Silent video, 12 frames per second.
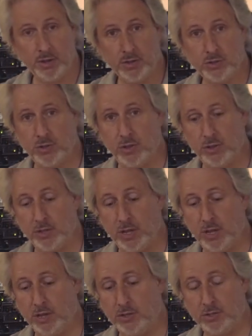so that
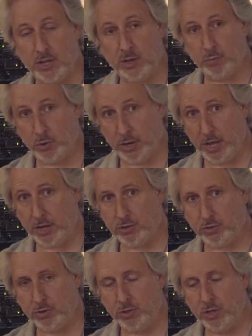they sound more
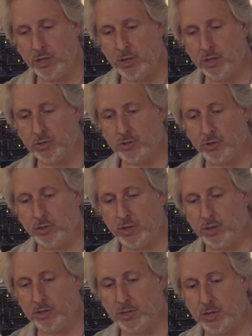natural, so
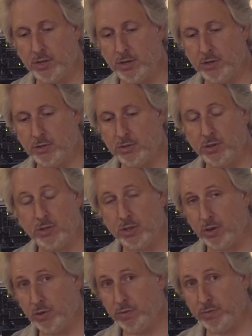that they
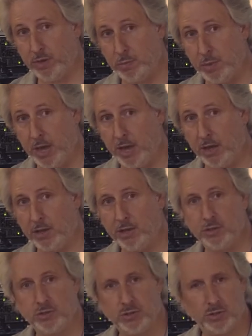don't feedback,
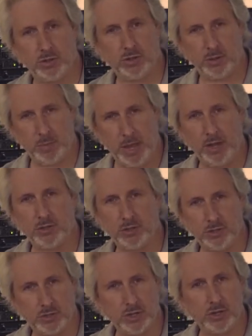and so that they match
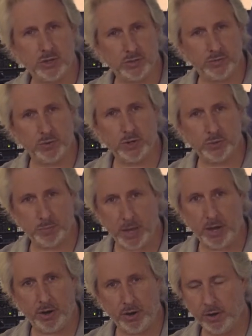the singer's voice
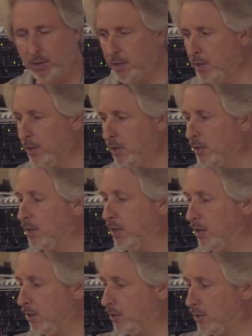better. In
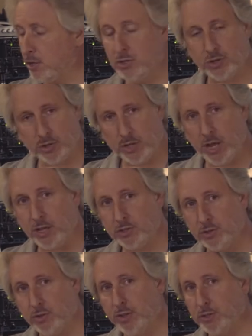a digital
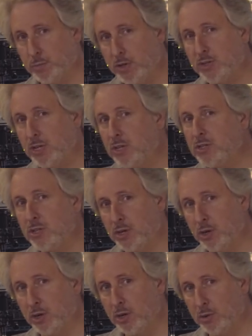console, that's much
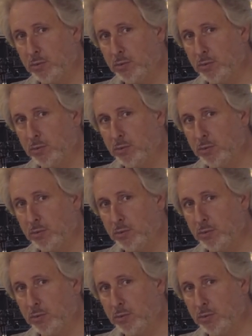easier